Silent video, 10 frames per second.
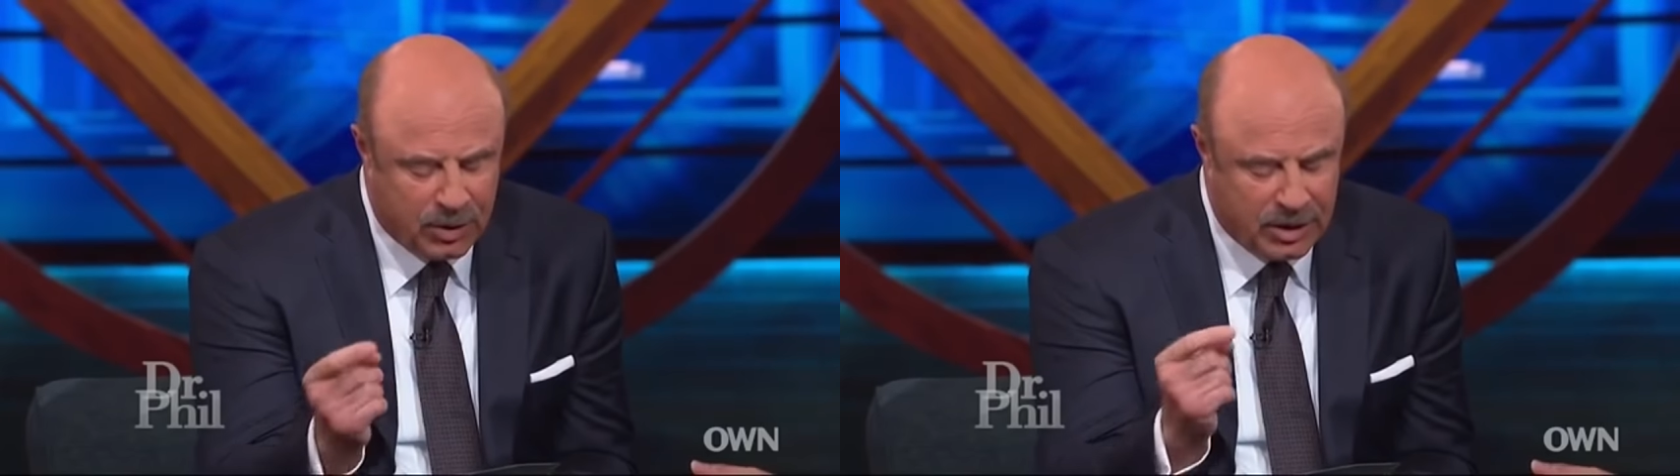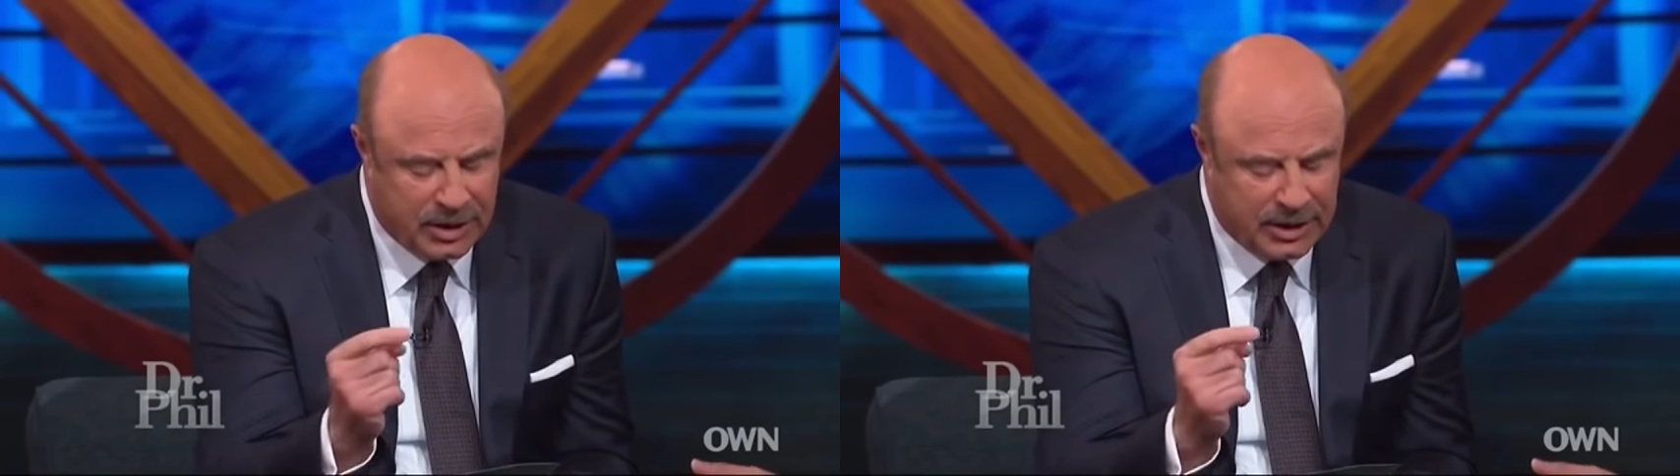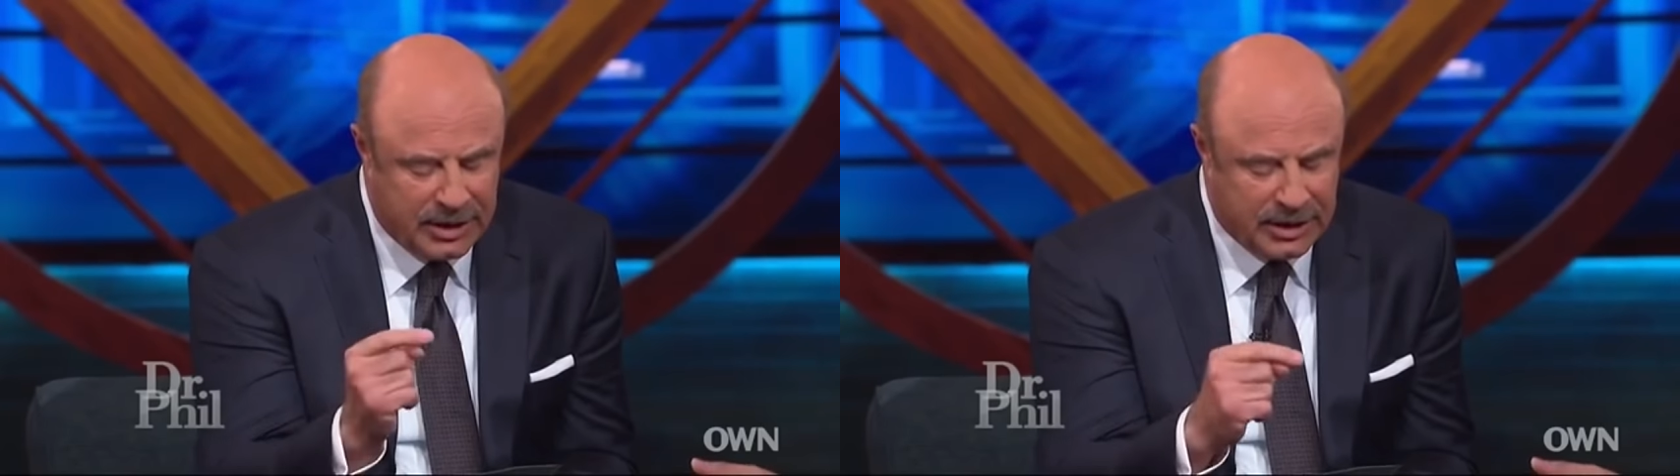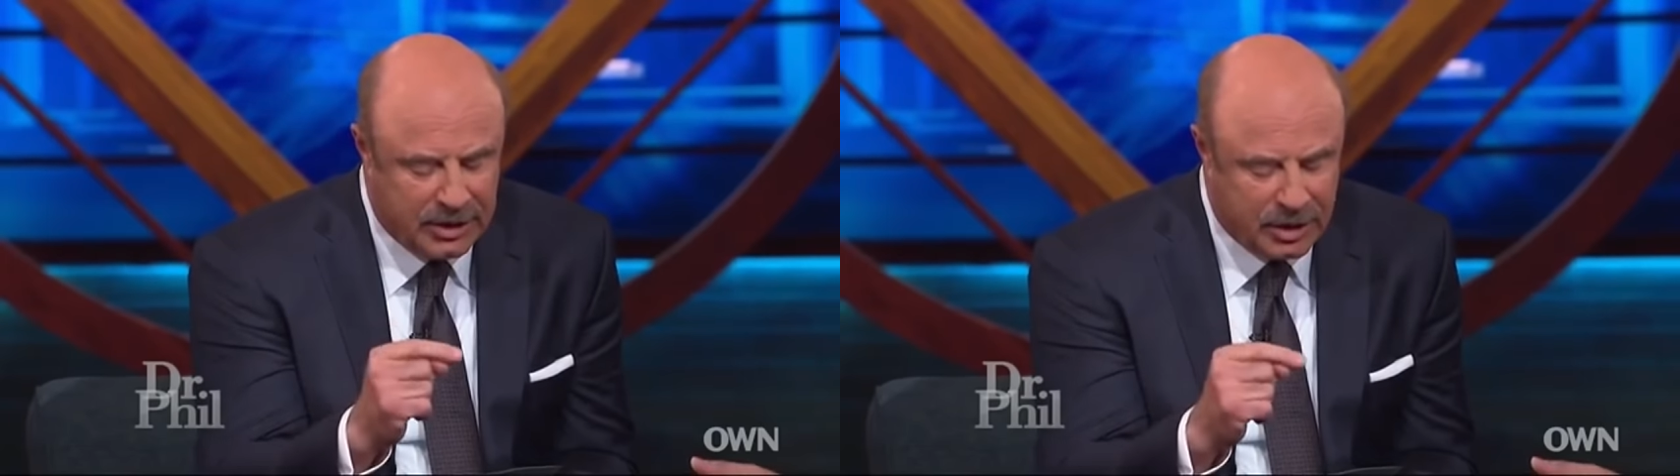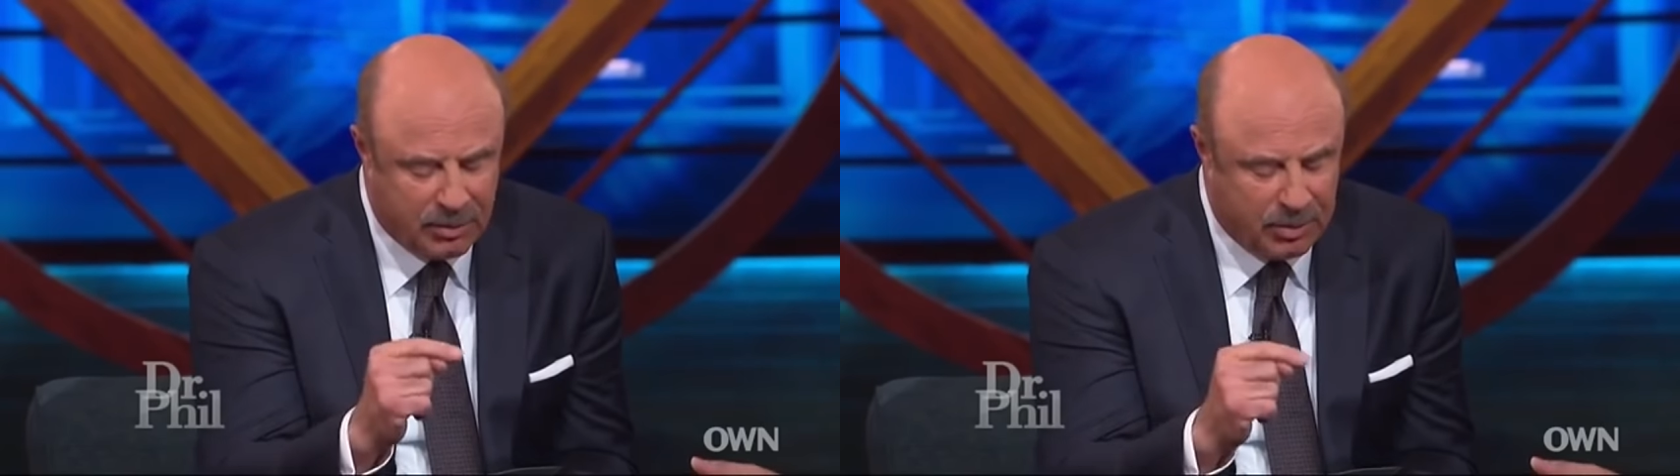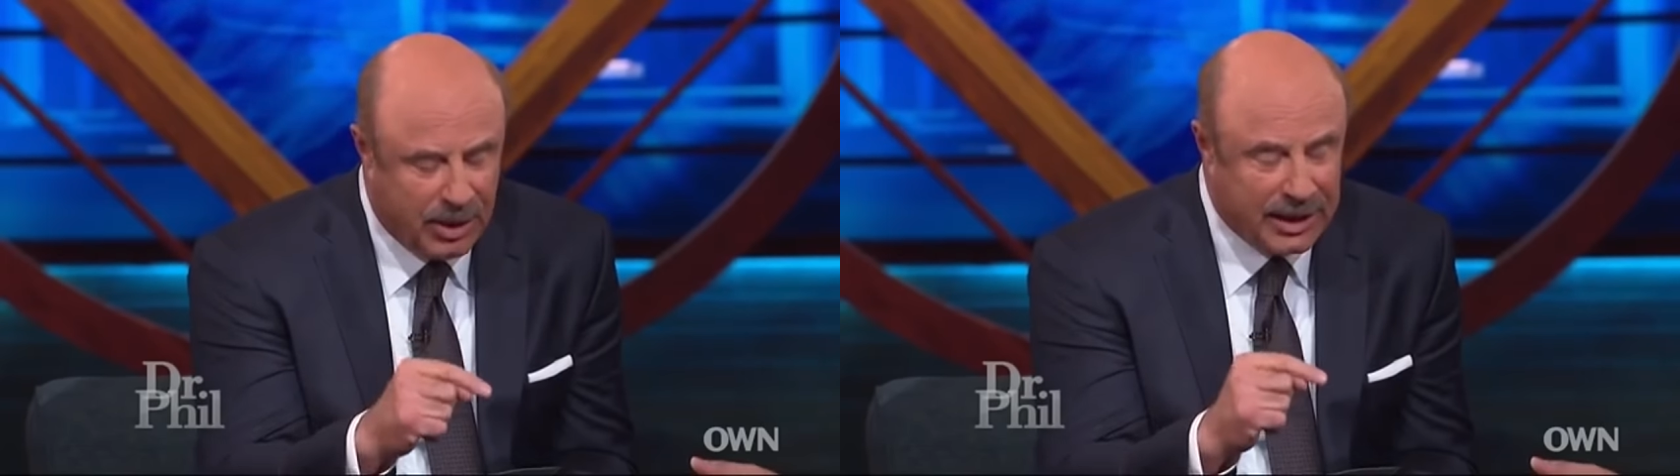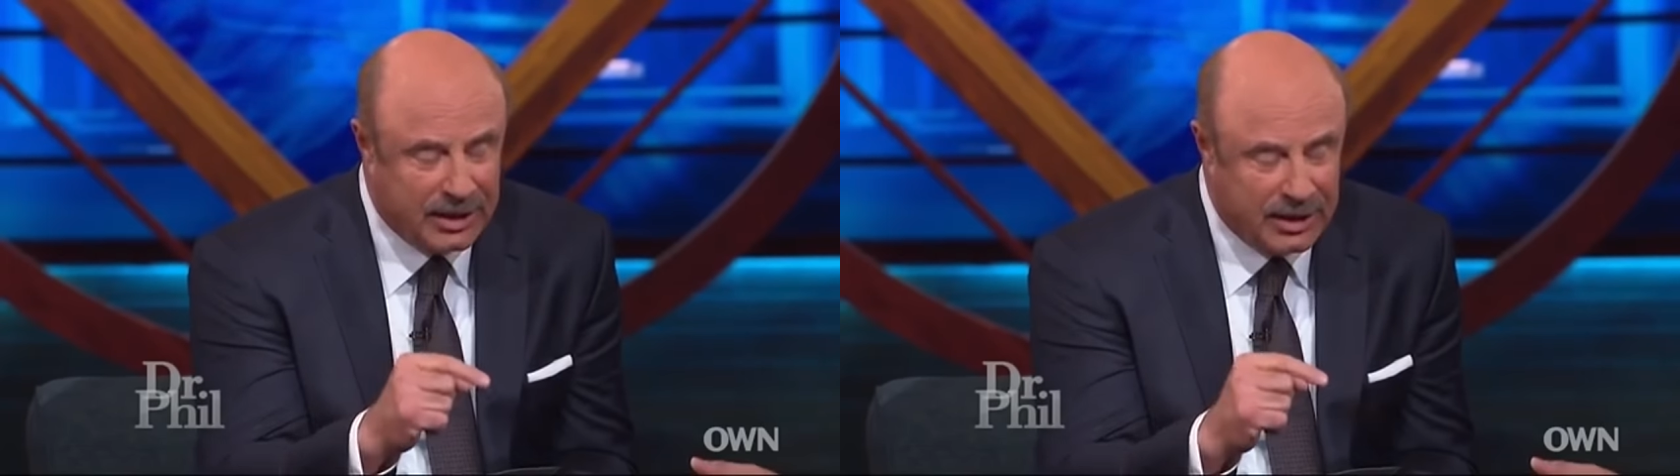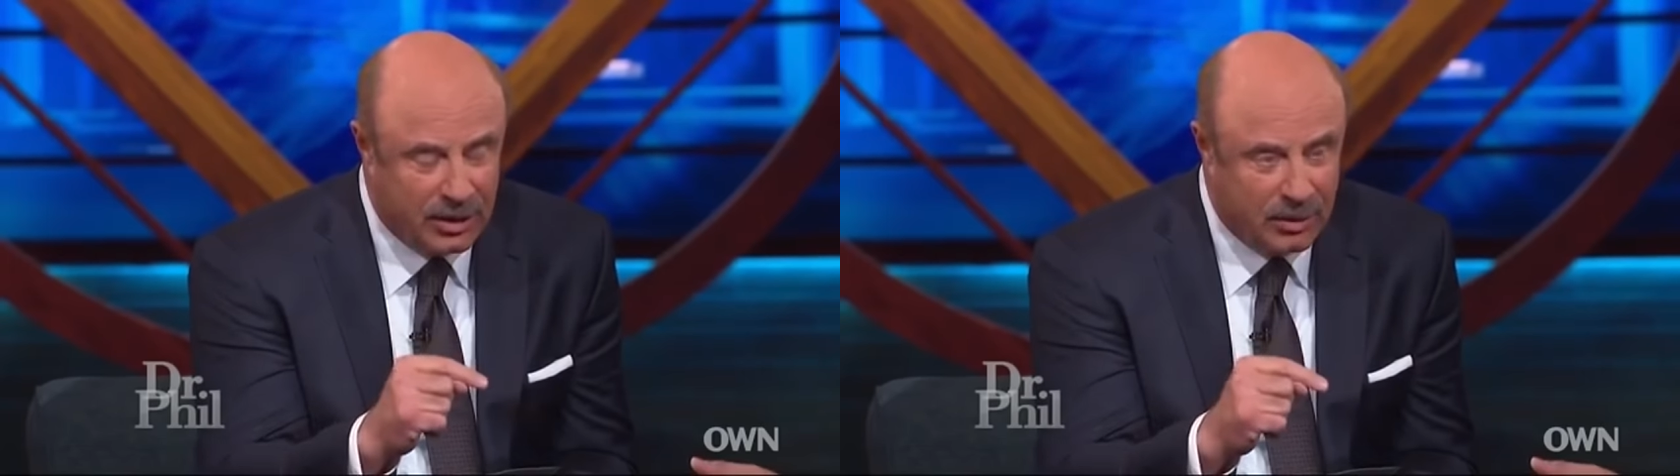going to get her pregnant on